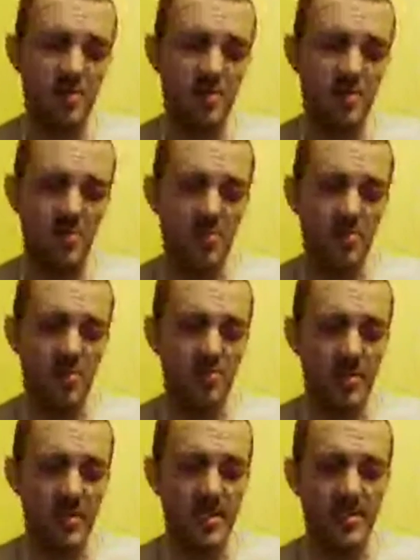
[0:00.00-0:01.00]
We
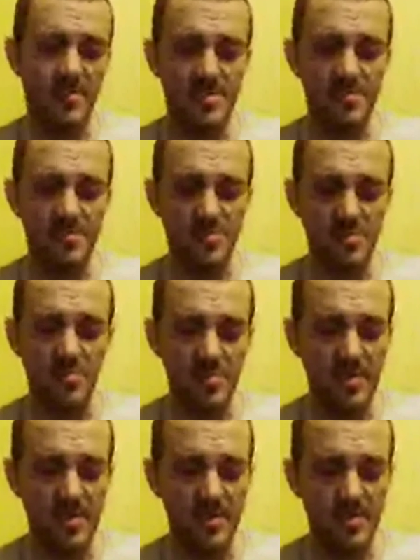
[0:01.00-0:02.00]
are only allowed to do
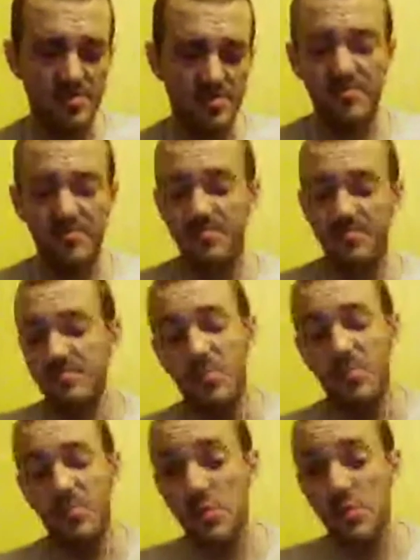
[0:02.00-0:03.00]
certain things,
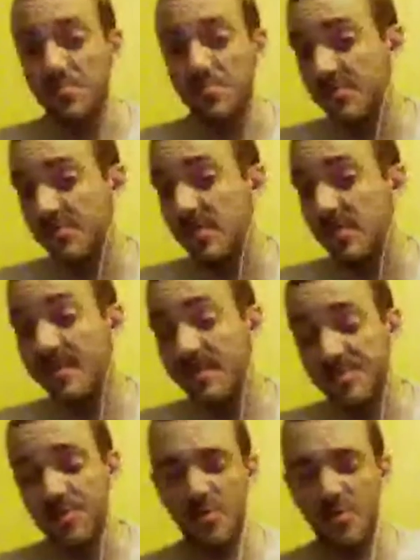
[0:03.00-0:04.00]
more specifically
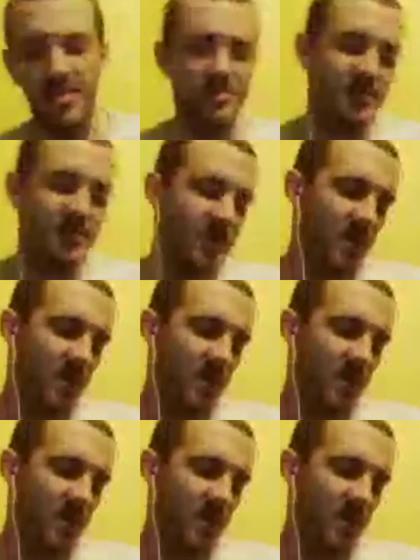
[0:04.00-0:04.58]
as guardians.